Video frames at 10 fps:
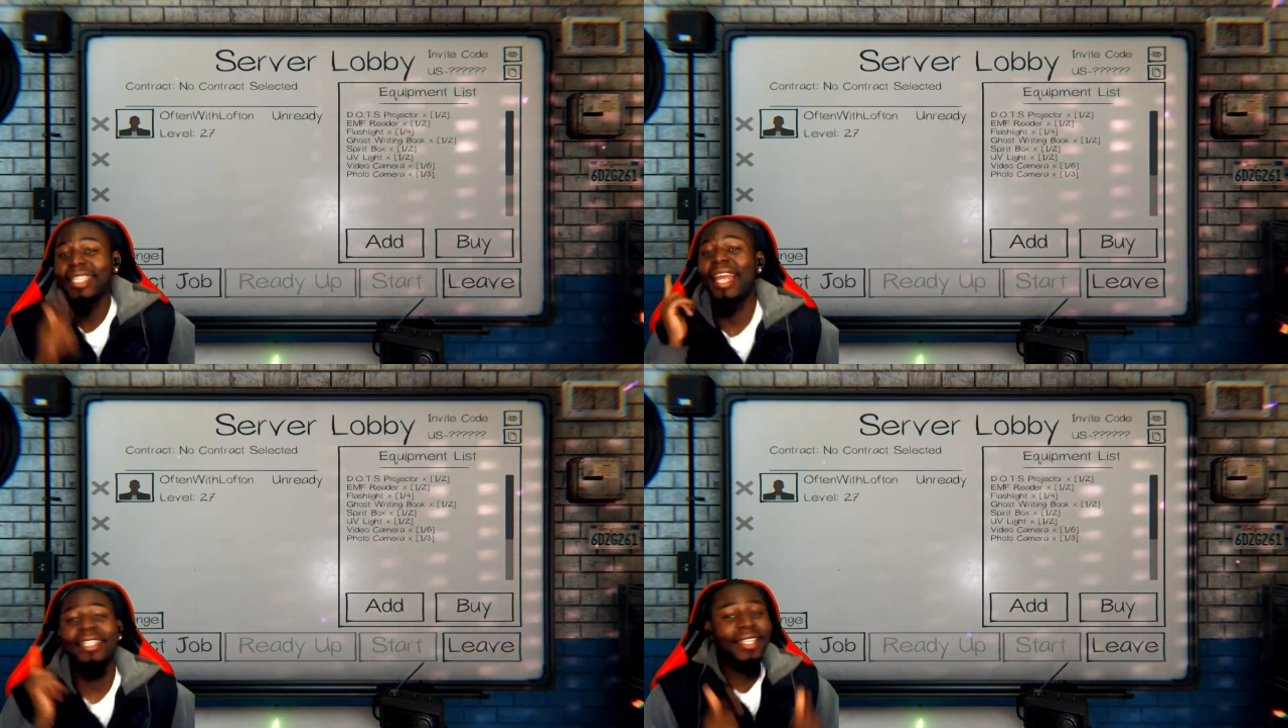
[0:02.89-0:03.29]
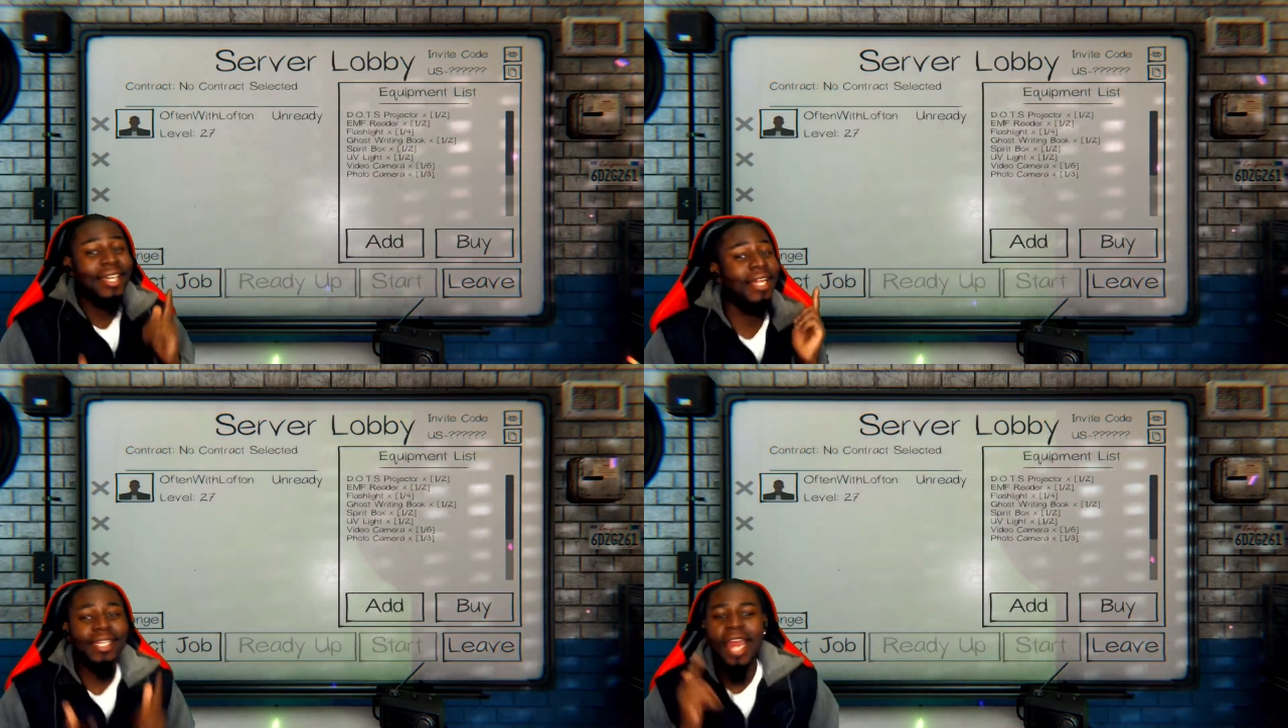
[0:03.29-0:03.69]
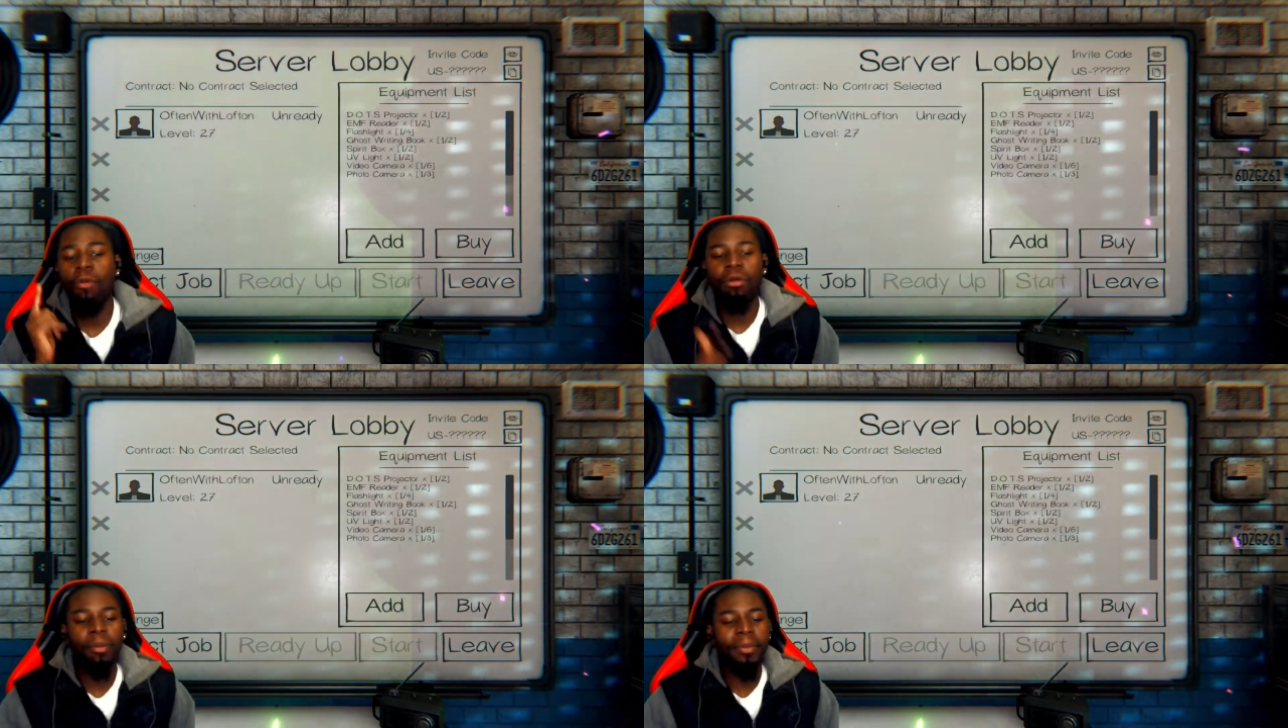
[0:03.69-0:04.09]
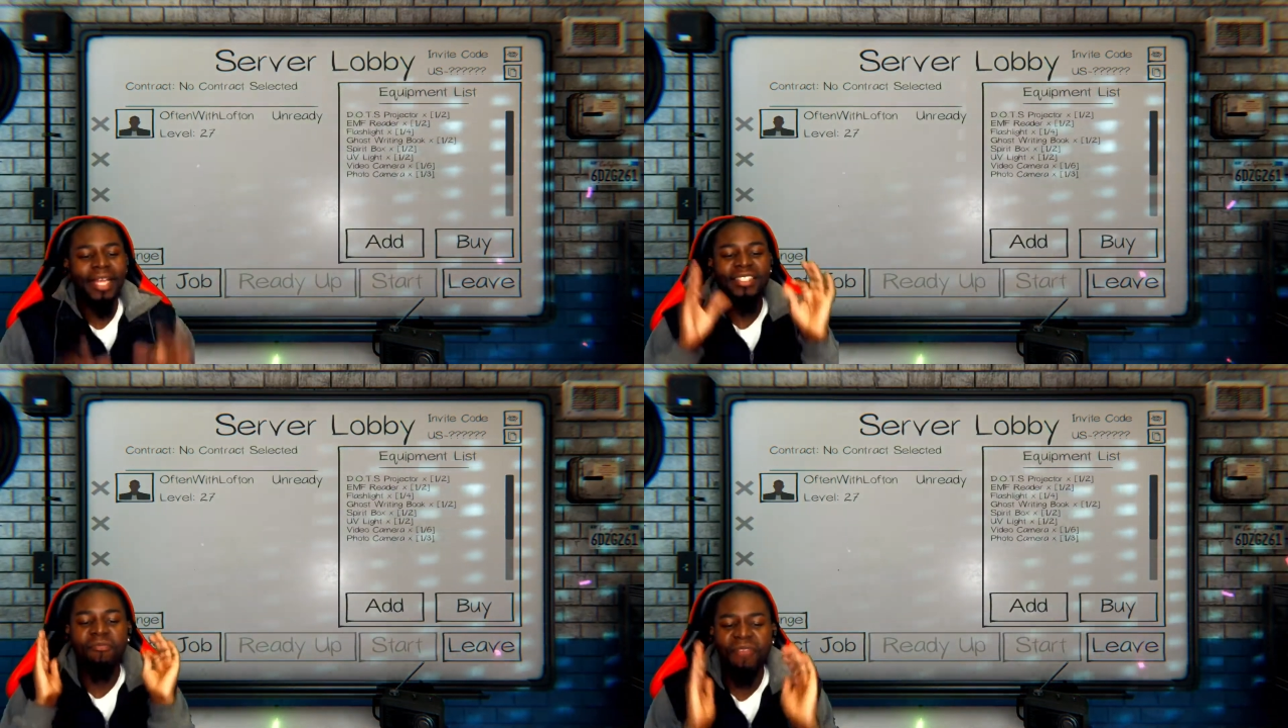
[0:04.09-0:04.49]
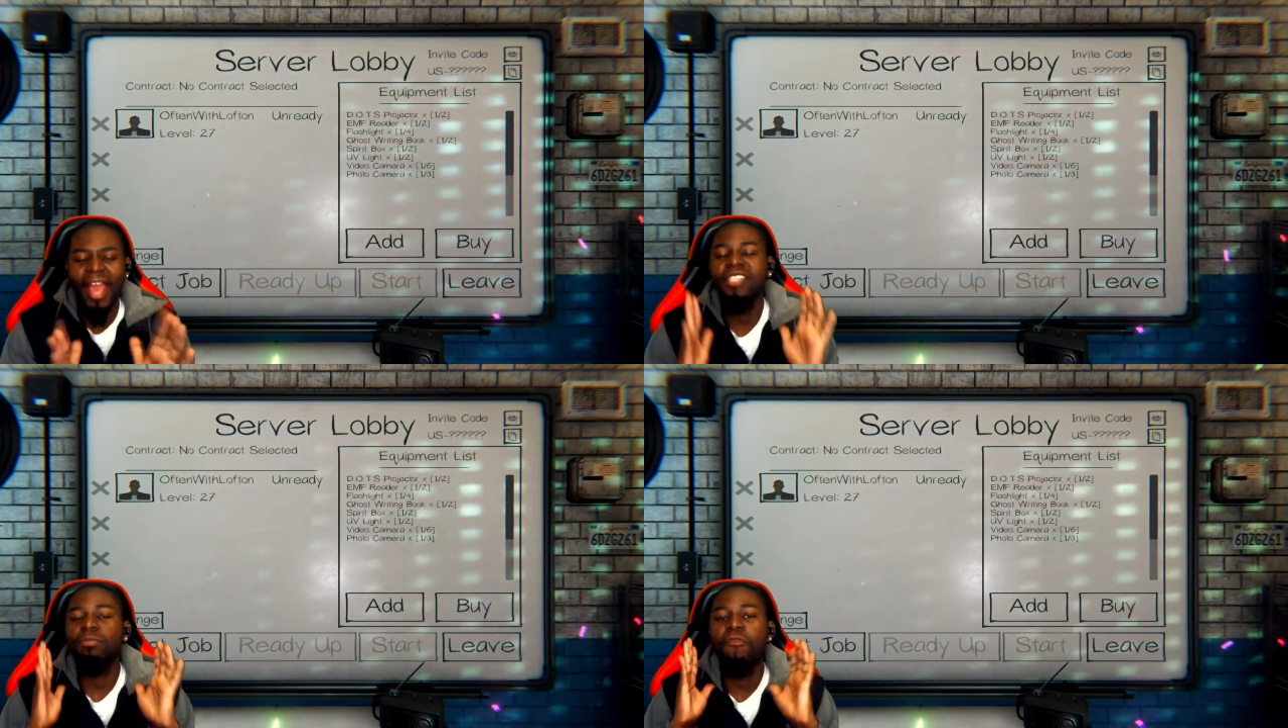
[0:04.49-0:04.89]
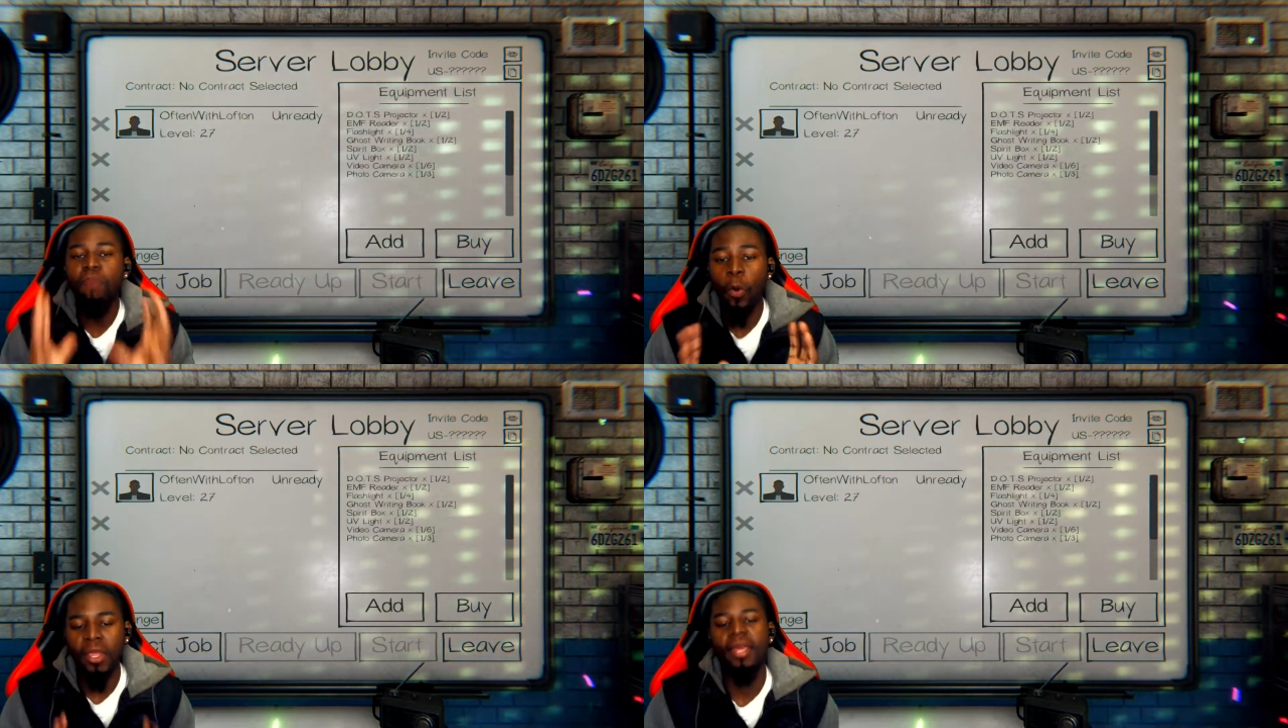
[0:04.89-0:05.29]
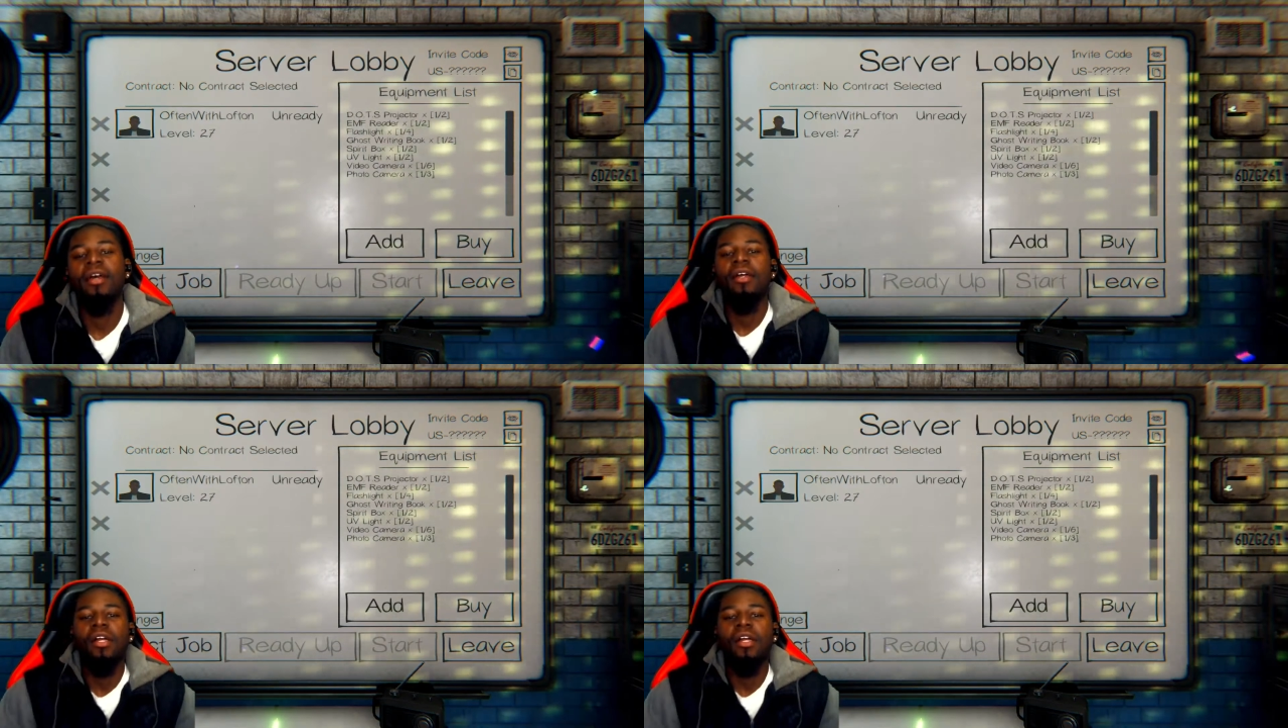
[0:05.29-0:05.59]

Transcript: Today, today, today, we're gonna be playing some Phasmophobia.